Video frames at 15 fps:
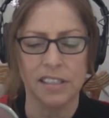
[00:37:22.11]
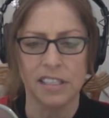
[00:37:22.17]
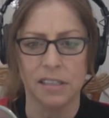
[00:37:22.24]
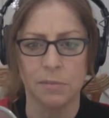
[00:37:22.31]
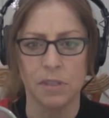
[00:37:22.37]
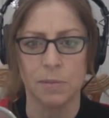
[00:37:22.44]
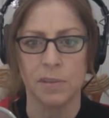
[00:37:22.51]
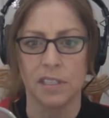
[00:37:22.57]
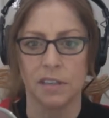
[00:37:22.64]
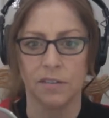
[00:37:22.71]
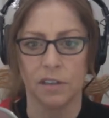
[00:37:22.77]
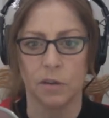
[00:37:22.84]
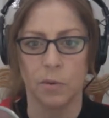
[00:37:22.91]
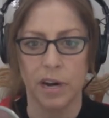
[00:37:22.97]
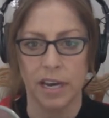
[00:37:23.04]
us some
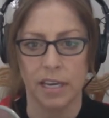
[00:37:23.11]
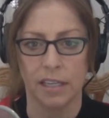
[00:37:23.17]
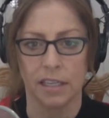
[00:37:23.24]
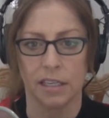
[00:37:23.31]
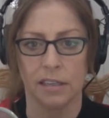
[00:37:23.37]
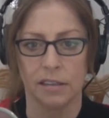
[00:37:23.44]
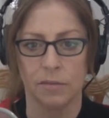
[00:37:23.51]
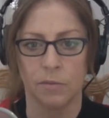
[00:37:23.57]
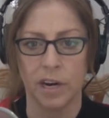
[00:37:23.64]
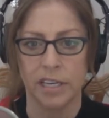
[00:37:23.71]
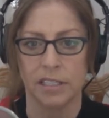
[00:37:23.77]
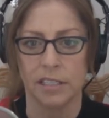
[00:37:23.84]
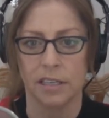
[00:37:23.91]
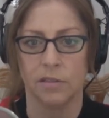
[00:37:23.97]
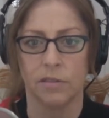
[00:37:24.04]
specific ways
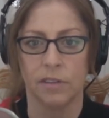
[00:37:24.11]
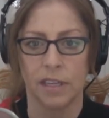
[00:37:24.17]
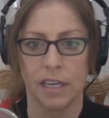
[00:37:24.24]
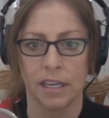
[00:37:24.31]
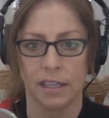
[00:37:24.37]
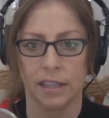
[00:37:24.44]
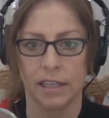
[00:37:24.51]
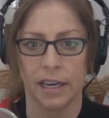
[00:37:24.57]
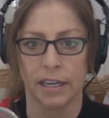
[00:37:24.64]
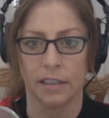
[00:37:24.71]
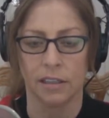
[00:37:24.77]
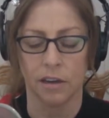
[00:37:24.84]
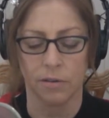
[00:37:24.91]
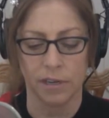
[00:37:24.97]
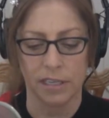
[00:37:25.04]
that you think
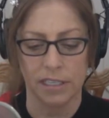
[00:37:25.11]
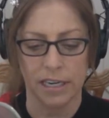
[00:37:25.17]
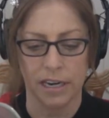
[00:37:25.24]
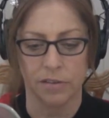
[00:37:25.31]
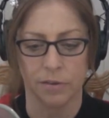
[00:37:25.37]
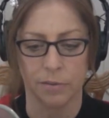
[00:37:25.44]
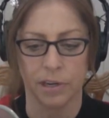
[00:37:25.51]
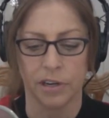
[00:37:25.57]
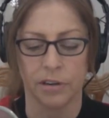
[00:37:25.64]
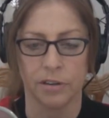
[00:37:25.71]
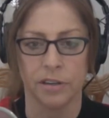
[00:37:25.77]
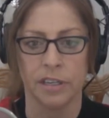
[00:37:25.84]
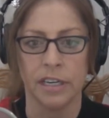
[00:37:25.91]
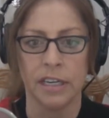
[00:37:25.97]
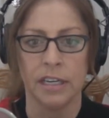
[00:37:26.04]
that going down the
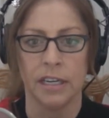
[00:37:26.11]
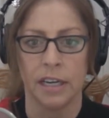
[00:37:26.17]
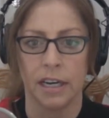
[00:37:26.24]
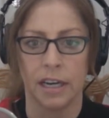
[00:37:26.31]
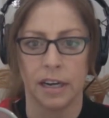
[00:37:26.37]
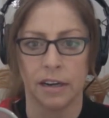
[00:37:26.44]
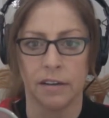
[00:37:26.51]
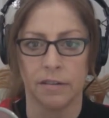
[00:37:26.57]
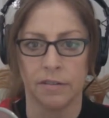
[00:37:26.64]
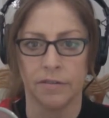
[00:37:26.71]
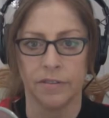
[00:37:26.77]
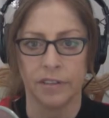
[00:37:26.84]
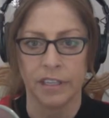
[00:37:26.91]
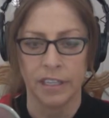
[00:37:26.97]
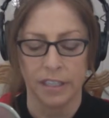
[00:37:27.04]
road
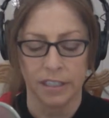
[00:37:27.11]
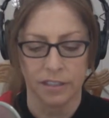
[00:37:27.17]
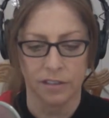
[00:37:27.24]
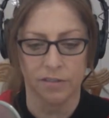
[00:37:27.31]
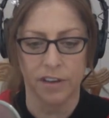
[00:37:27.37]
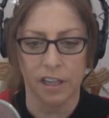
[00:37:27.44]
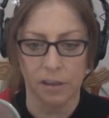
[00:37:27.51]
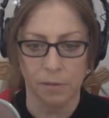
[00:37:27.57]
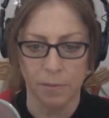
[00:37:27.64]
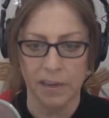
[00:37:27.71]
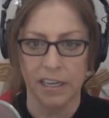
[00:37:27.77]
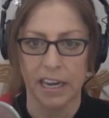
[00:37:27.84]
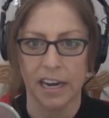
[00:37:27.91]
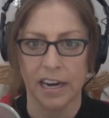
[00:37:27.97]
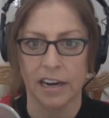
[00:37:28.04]
of
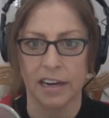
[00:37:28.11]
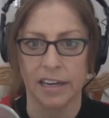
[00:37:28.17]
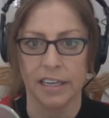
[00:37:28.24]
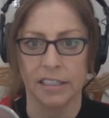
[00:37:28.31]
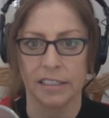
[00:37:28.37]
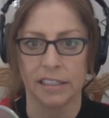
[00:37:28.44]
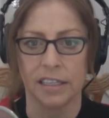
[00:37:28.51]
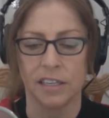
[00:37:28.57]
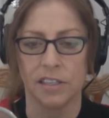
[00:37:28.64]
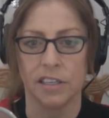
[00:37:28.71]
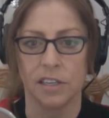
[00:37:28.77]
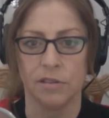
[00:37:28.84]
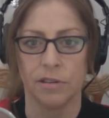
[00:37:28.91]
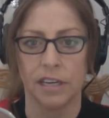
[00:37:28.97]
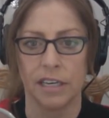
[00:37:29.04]
developing AI and
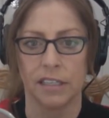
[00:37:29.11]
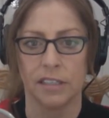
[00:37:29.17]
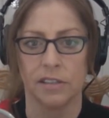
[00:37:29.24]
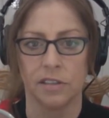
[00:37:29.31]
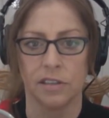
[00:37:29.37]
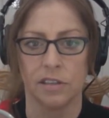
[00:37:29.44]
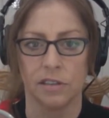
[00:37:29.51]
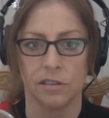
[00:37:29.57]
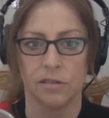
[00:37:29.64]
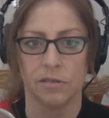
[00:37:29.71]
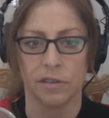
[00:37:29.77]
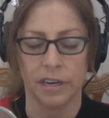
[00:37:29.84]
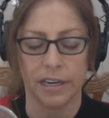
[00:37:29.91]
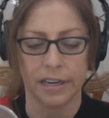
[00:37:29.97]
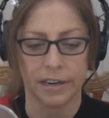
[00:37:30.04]
continuing
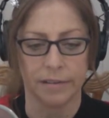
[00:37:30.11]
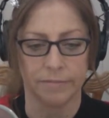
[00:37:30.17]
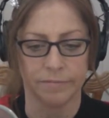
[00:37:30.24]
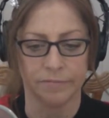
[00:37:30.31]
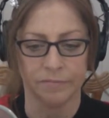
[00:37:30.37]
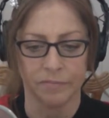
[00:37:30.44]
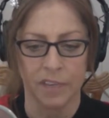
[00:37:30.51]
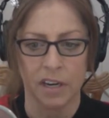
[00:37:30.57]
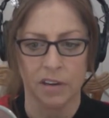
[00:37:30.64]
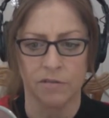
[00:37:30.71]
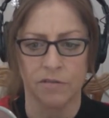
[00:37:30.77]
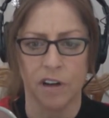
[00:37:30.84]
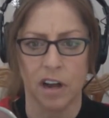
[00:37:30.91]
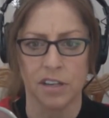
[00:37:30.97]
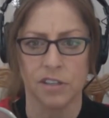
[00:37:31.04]
to
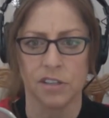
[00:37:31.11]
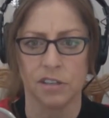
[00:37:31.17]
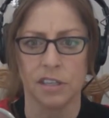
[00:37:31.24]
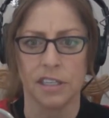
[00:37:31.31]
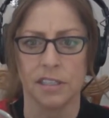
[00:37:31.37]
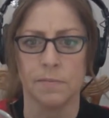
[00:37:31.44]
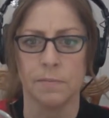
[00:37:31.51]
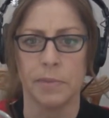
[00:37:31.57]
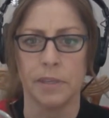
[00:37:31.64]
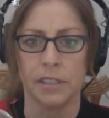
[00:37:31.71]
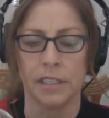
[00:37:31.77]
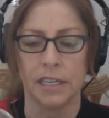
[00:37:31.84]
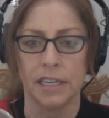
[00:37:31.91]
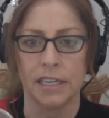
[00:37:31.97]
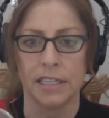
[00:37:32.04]
foster its
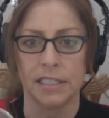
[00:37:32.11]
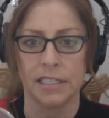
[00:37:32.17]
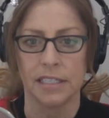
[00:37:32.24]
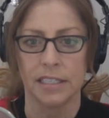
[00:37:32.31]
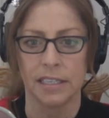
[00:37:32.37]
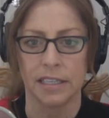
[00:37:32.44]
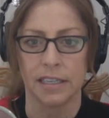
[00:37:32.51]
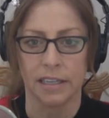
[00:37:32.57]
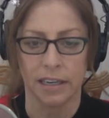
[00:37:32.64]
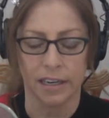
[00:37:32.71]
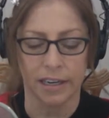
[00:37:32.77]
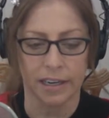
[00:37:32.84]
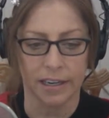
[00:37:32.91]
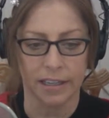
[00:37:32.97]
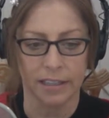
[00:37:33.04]
abilities
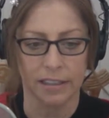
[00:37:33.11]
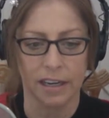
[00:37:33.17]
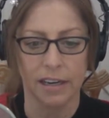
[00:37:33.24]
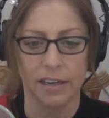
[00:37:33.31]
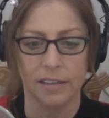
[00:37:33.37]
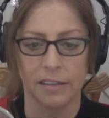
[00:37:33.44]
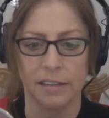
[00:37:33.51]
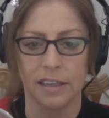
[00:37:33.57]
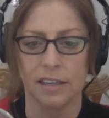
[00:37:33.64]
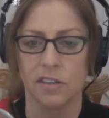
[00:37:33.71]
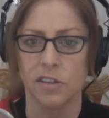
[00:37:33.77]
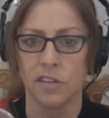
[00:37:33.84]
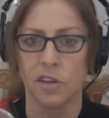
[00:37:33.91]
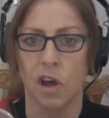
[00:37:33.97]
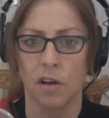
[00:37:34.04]
can
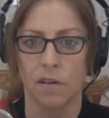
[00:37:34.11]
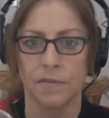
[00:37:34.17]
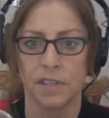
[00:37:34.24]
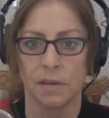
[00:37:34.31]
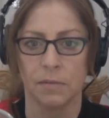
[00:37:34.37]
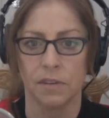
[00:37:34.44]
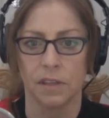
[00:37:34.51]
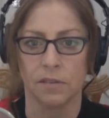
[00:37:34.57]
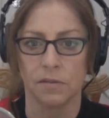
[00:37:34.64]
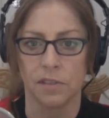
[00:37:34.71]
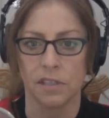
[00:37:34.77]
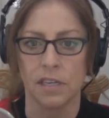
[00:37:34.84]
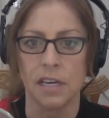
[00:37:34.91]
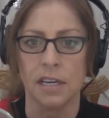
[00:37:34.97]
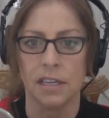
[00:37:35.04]
solve some of
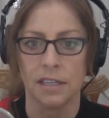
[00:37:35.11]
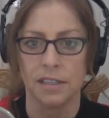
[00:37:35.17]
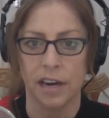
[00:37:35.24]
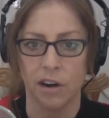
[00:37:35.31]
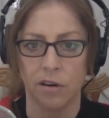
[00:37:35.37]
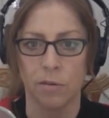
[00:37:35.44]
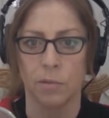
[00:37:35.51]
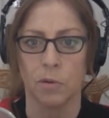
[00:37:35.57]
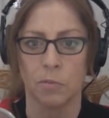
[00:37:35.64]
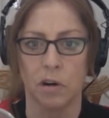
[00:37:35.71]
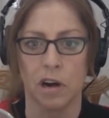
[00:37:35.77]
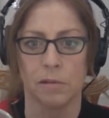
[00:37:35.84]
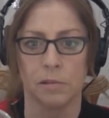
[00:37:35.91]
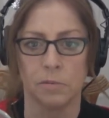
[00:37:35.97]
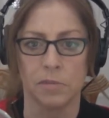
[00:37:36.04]
those terrible
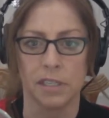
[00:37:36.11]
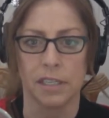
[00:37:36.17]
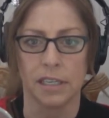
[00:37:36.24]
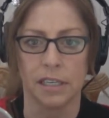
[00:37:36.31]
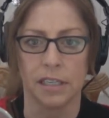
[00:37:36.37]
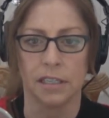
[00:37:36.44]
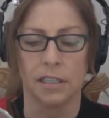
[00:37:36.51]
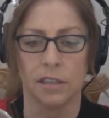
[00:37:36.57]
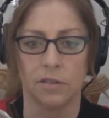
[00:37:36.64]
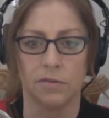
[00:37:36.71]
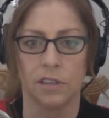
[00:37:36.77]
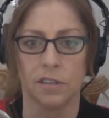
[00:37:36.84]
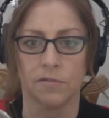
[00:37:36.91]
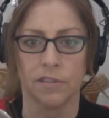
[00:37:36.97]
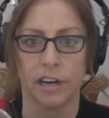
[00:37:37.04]
problems that you've
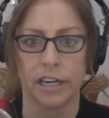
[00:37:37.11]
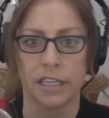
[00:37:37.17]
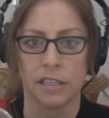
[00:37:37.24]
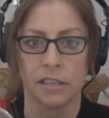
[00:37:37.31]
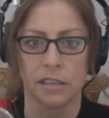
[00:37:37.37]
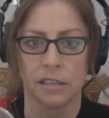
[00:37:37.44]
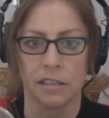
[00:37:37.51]
confronted.